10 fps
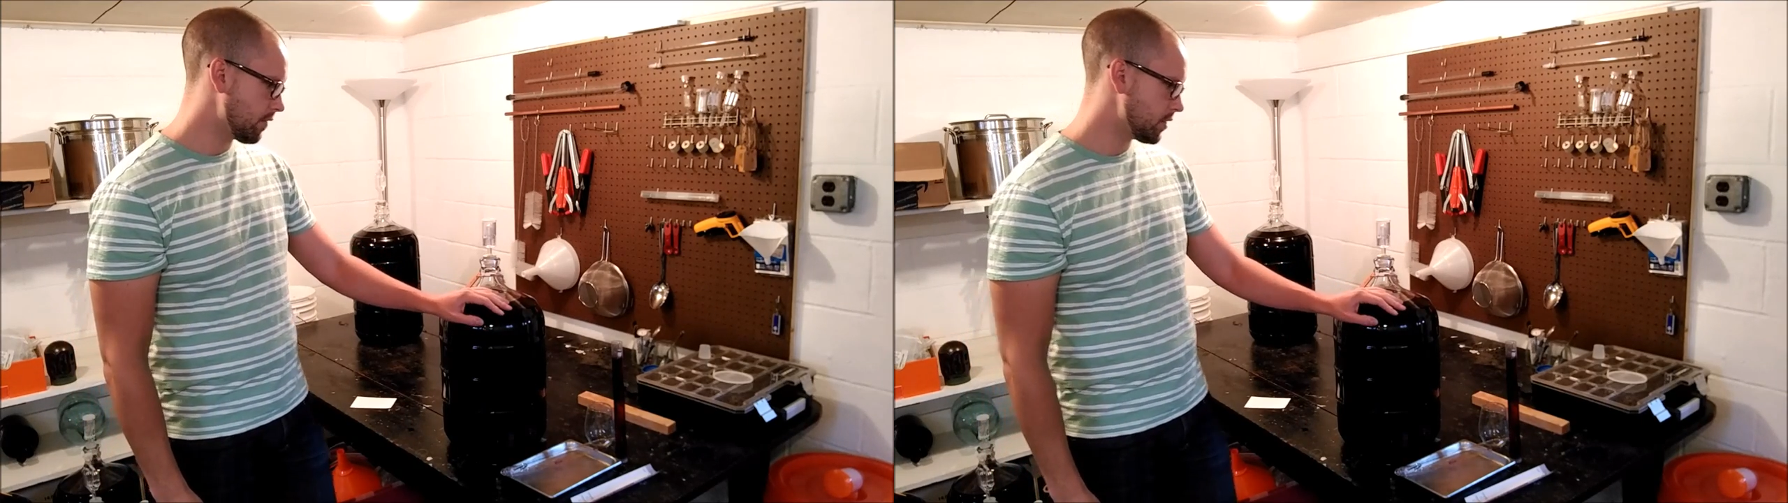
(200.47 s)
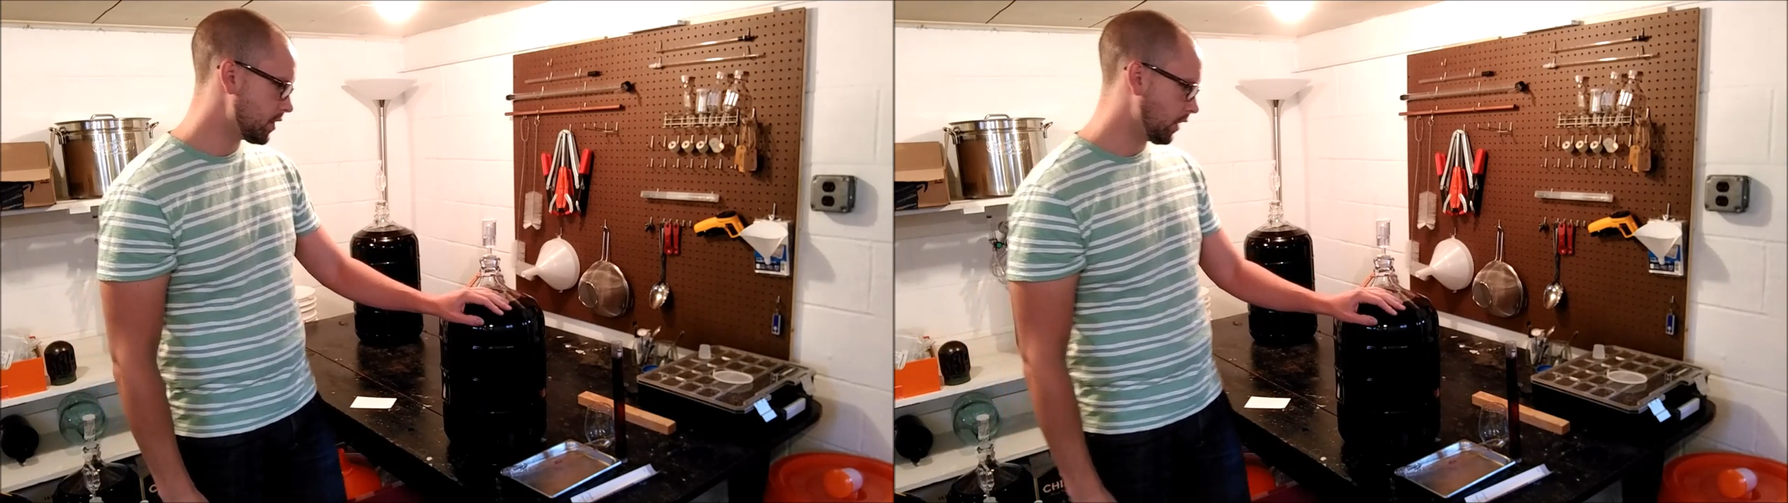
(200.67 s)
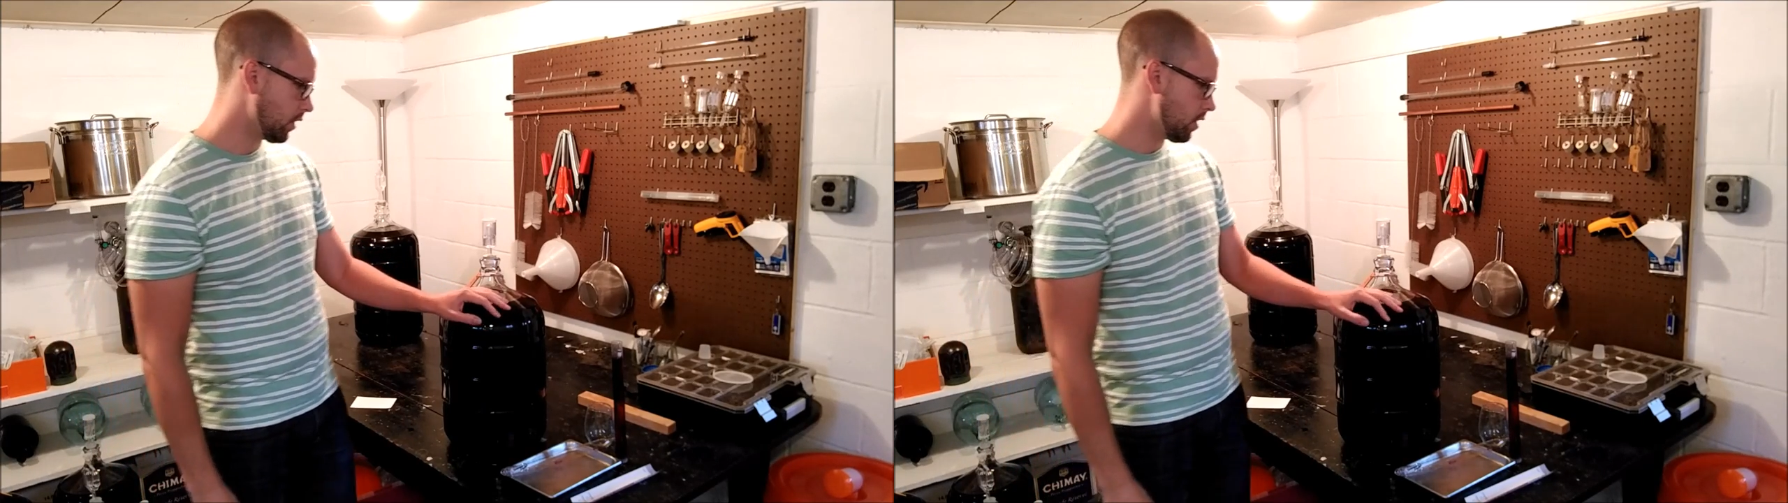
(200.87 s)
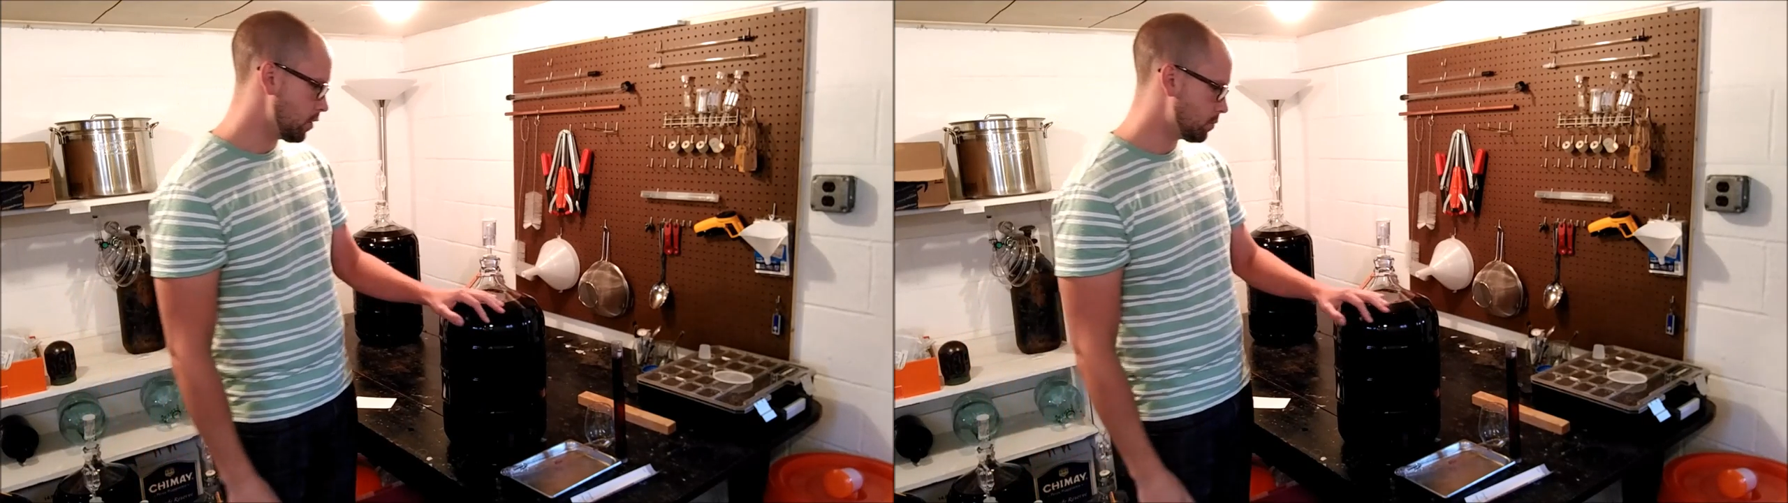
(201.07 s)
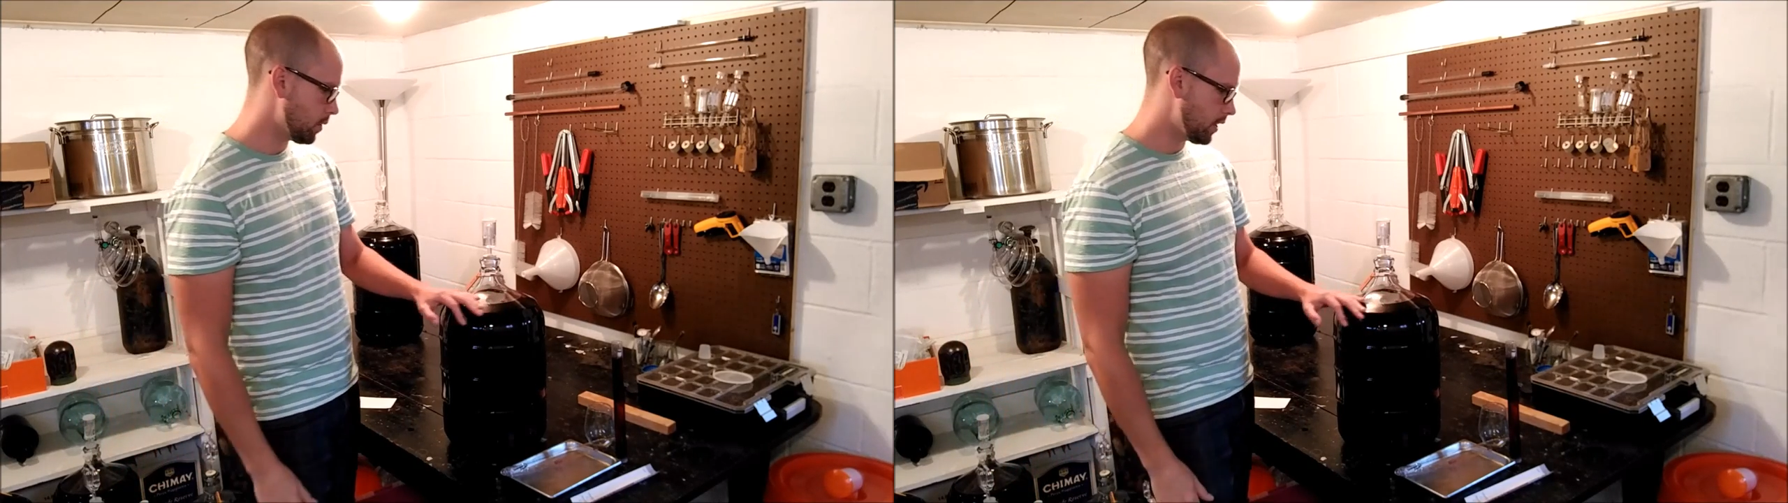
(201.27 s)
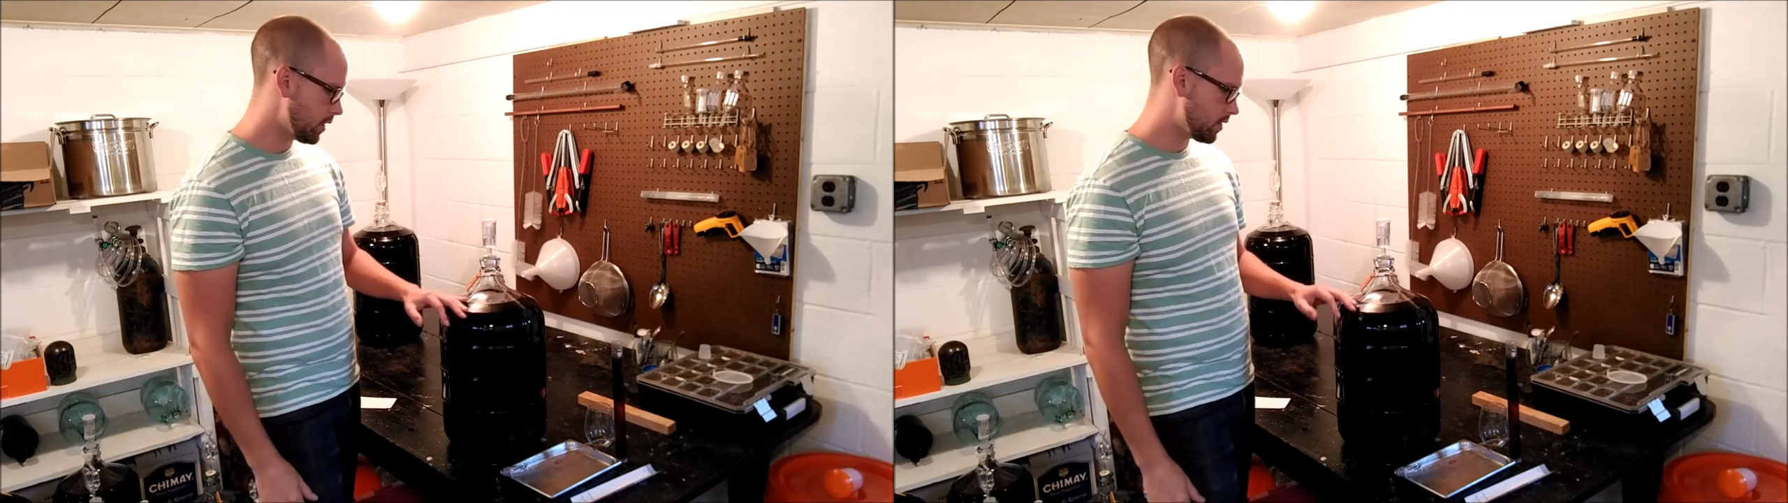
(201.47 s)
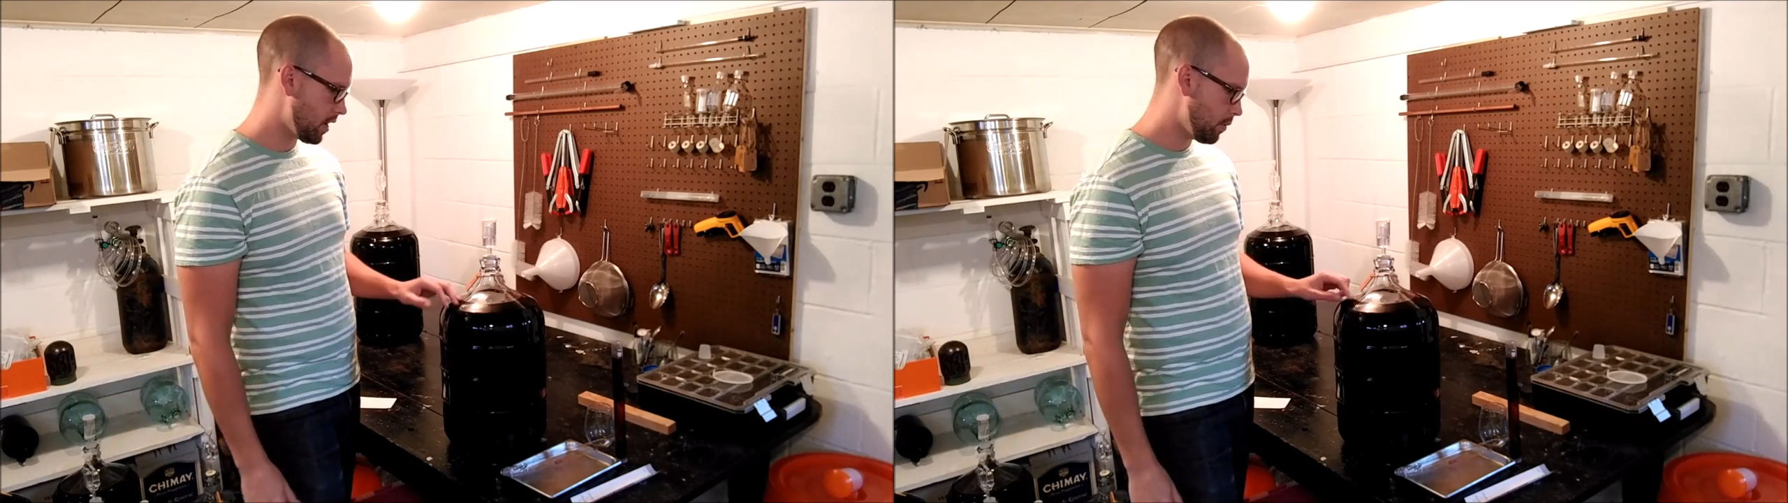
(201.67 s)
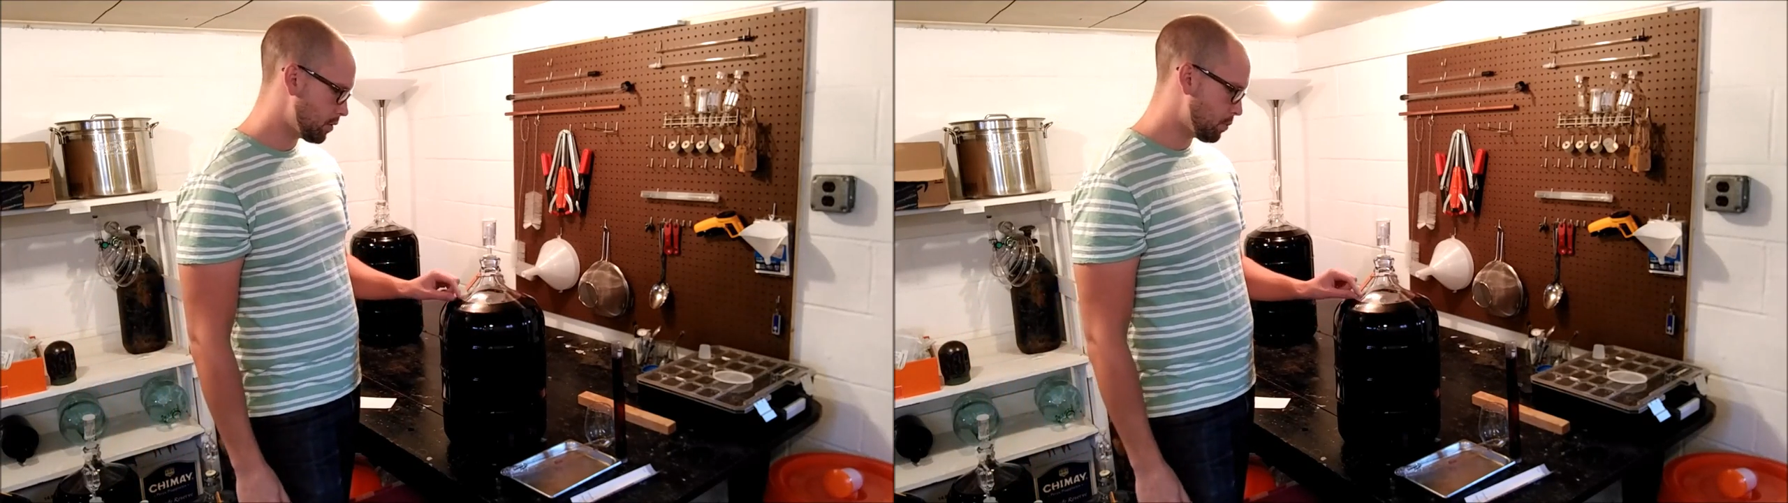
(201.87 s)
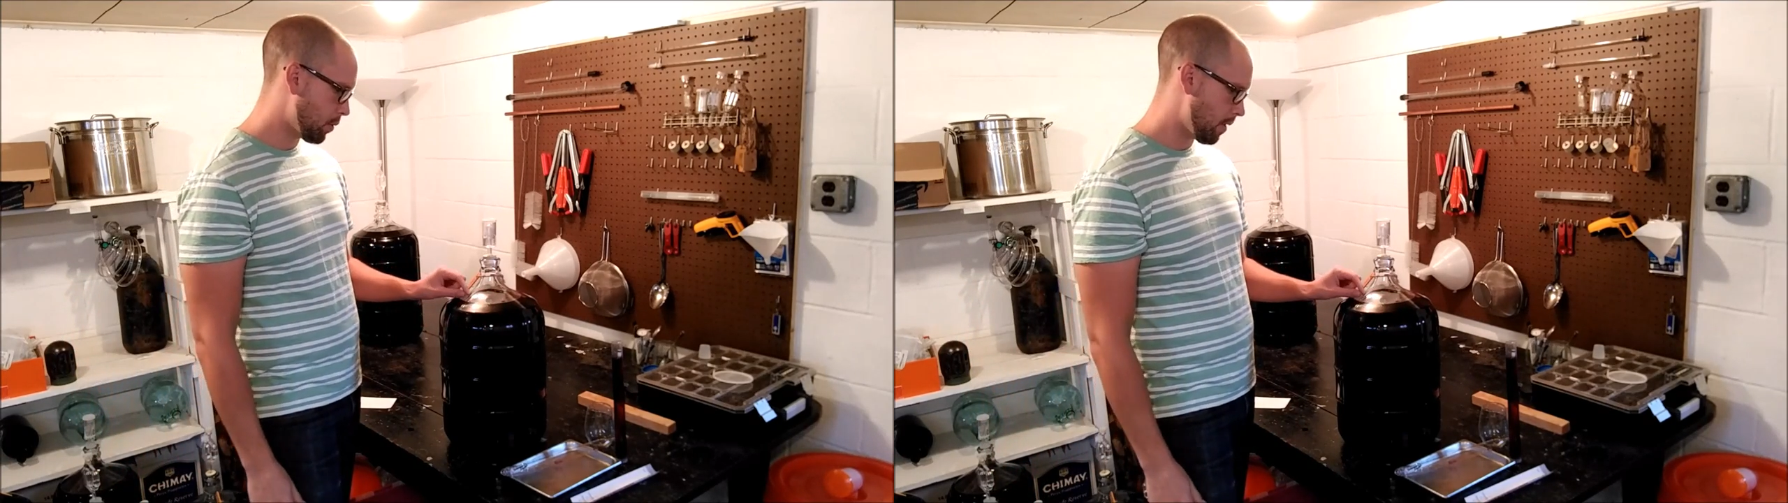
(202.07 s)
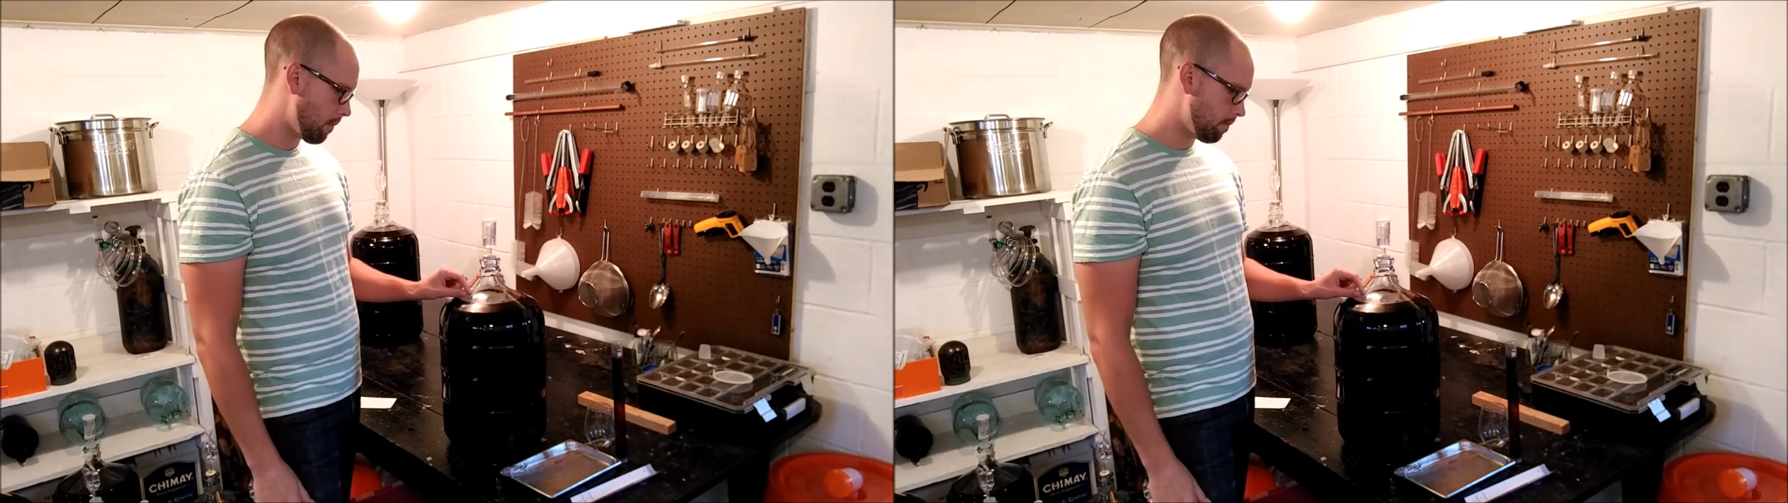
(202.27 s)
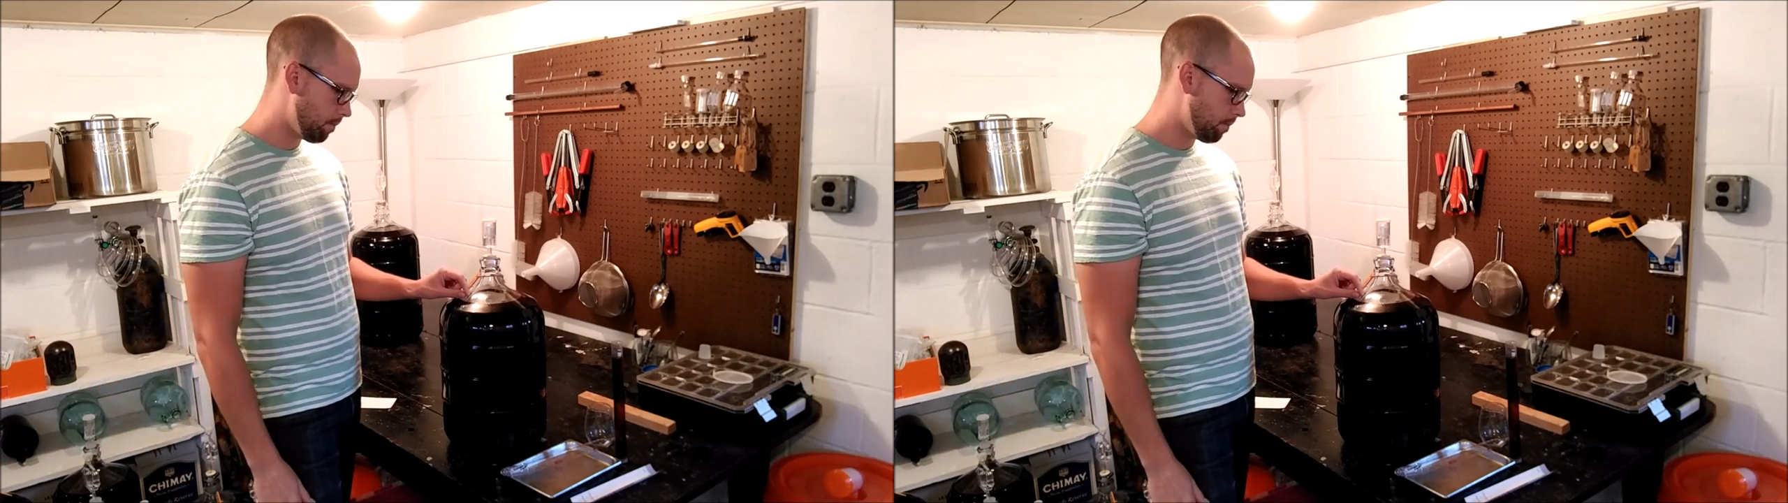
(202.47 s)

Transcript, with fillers: I'll have to check the notes, but let's say it was point